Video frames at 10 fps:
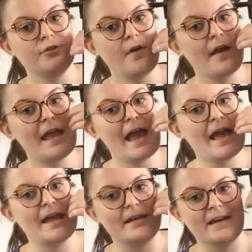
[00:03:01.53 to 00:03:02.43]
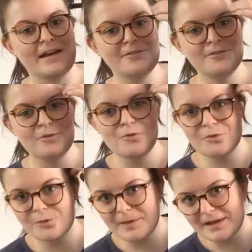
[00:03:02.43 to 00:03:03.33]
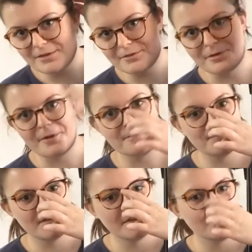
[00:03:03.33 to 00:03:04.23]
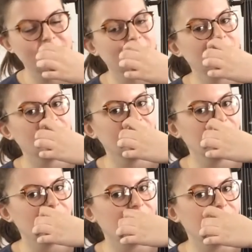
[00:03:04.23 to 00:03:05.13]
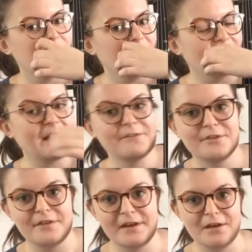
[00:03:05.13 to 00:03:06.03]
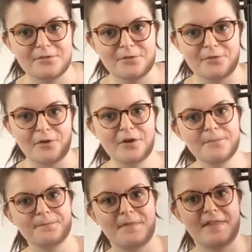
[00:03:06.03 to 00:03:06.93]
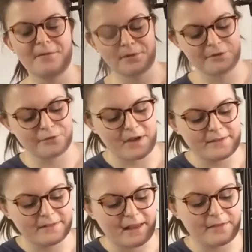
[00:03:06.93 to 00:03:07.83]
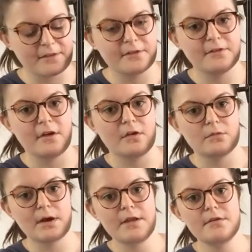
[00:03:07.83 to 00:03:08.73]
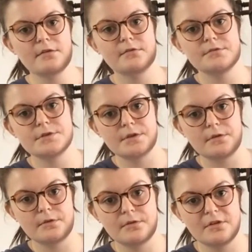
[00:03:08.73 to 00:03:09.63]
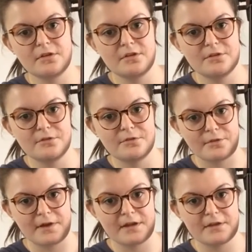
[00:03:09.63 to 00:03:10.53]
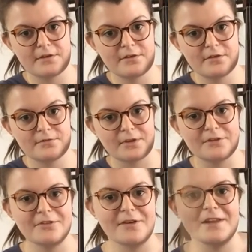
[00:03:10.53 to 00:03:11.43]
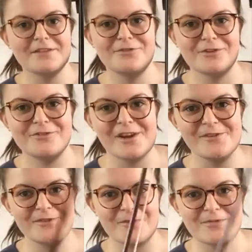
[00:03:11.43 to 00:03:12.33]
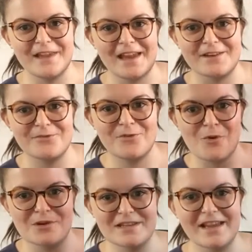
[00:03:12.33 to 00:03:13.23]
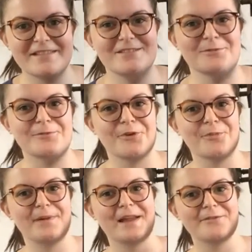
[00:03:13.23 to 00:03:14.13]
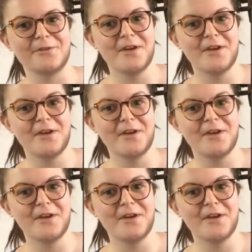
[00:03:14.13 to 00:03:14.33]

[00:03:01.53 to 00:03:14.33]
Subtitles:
try A now, all the way through. I'll count us in after 4, and then we'll try it together. So 1, 2, 3, sorry, just note, don't forget it's forte, so we've got to play